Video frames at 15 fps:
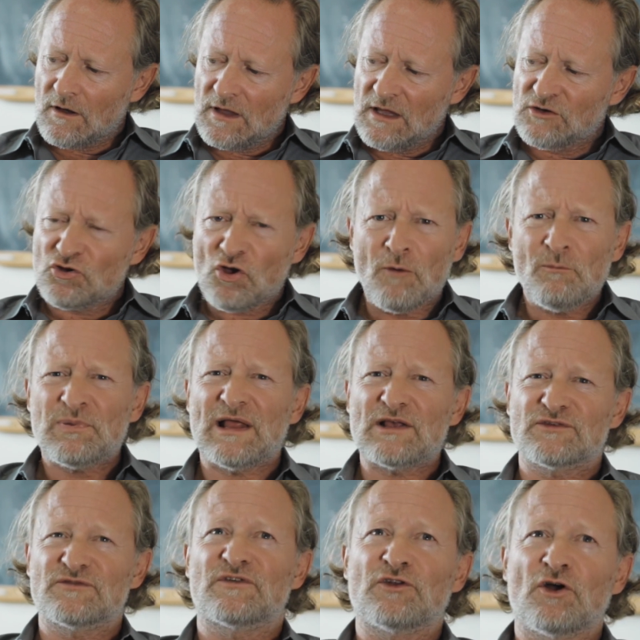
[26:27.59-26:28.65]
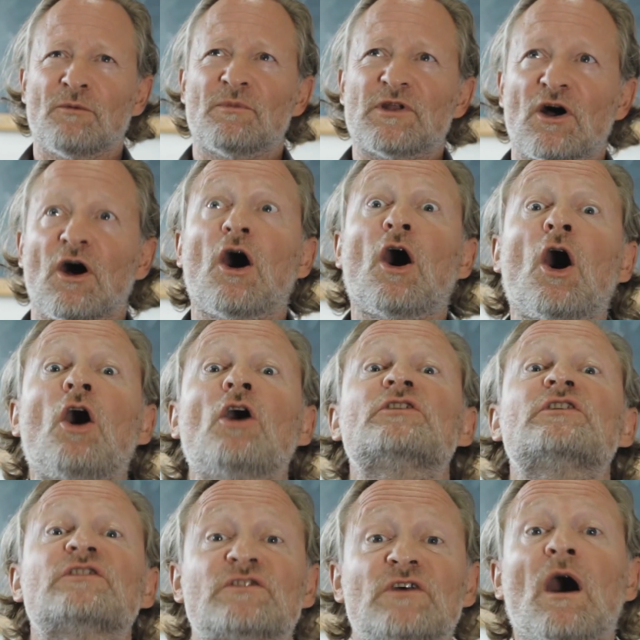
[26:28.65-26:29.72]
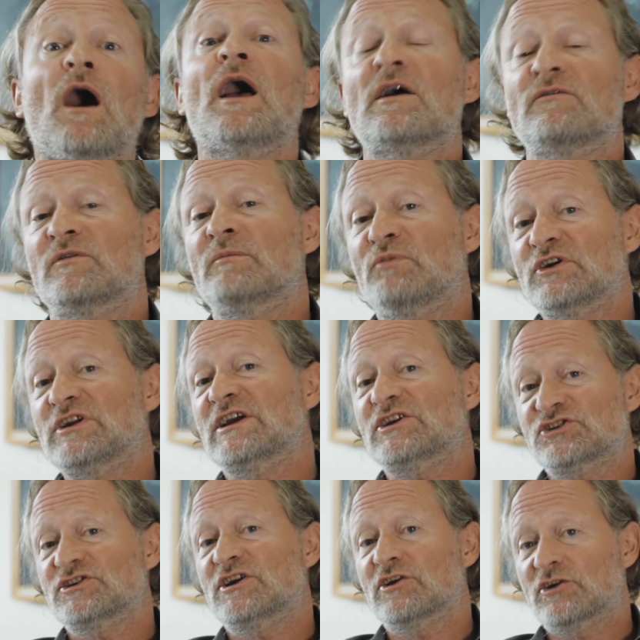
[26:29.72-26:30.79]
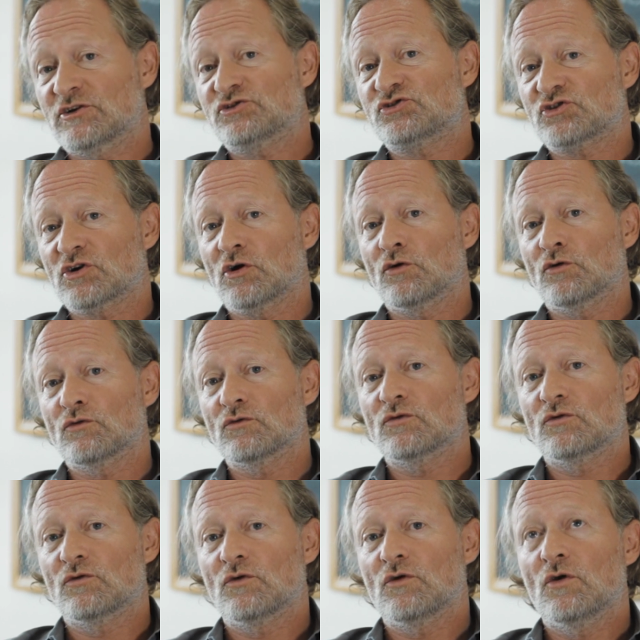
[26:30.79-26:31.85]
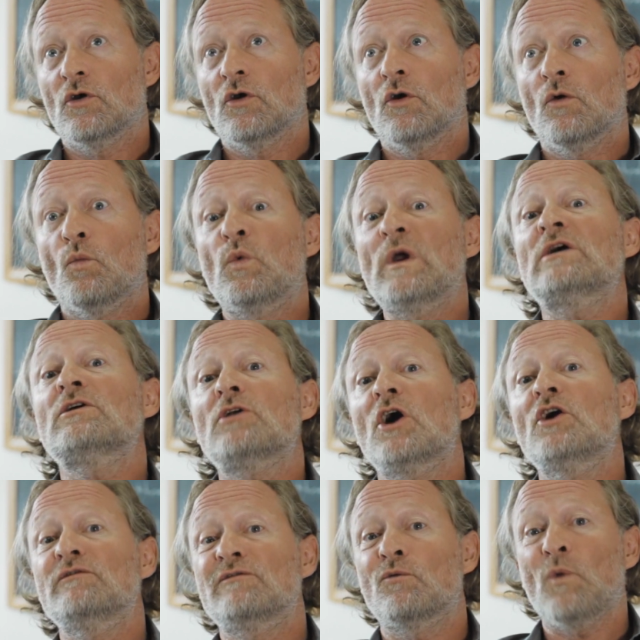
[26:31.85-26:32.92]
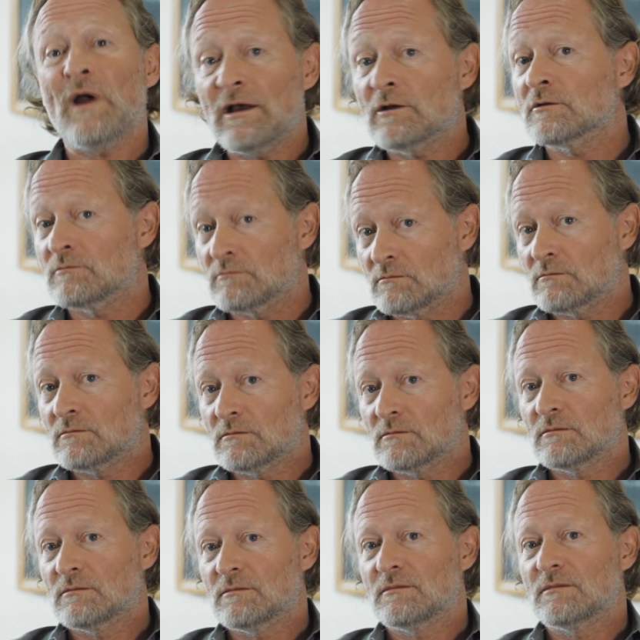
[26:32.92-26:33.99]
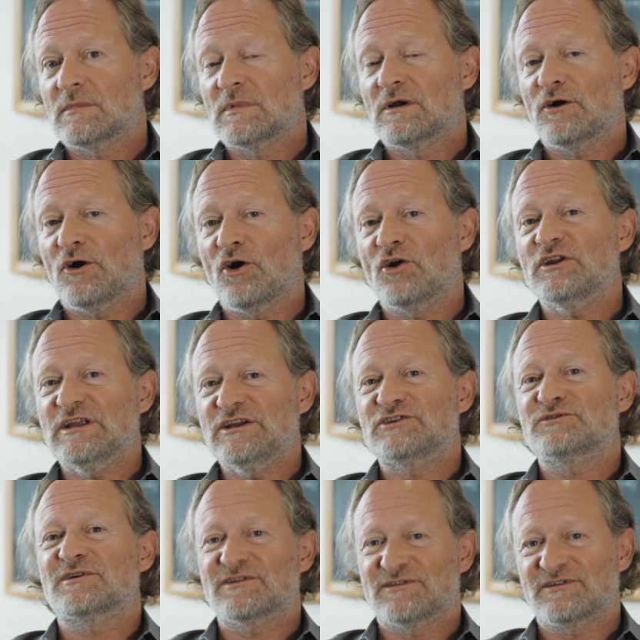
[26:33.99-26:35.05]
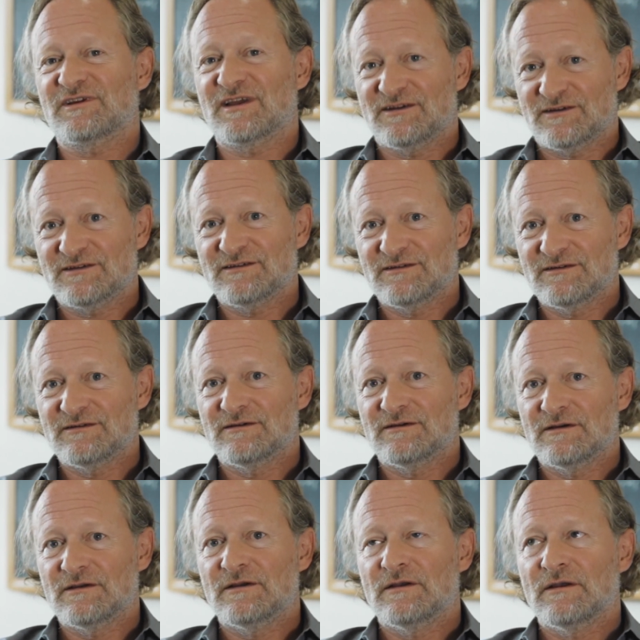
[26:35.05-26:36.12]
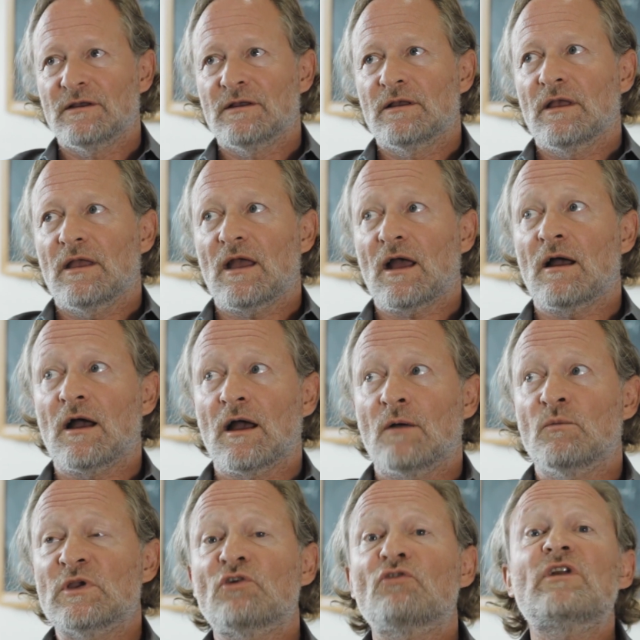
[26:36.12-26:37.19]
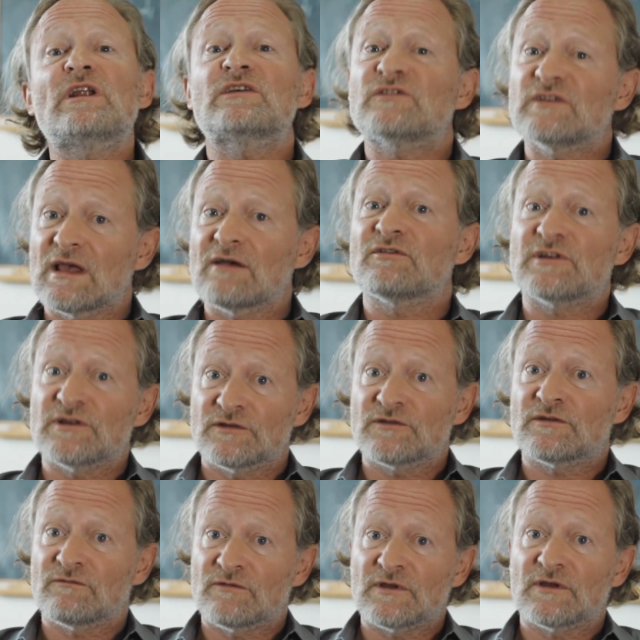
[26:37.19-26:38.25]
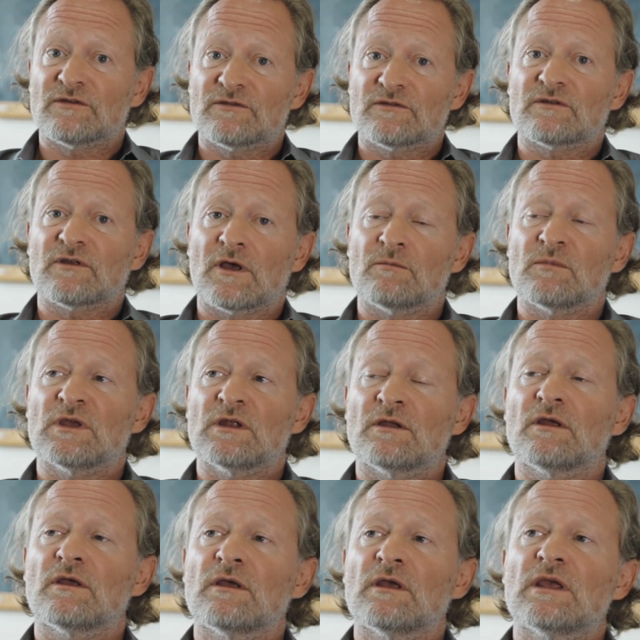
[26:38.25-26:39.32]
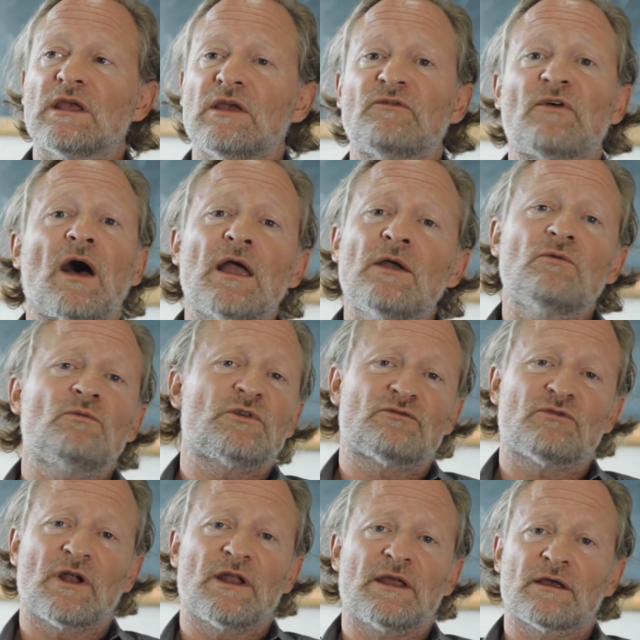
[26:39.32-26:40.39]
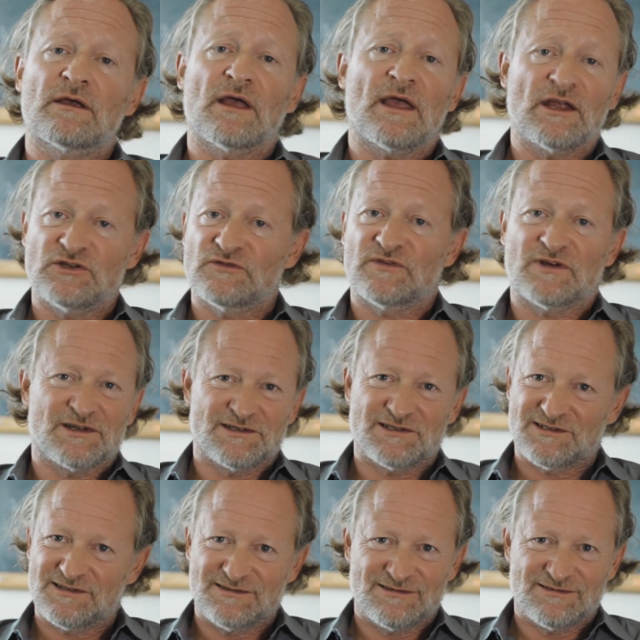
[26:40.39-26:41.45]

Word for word: in complex phenomena, our desire for prediction and control will overwhelm our need to understand. And we already see evidence of this. I mean, if I was running a hedge fund,